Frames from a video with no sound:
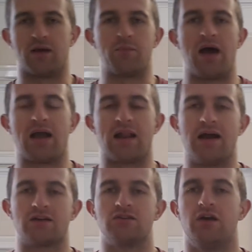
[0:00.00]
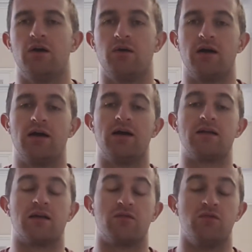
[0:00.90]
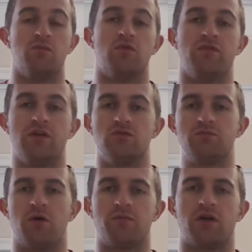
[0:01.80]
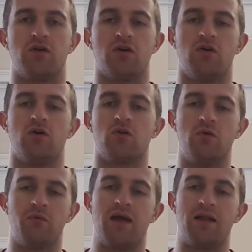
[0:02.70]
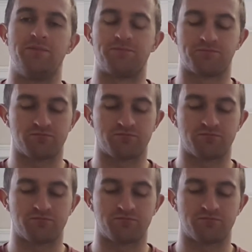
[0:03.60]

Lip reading: get back in action now and get a few more videos pumped out, all going well.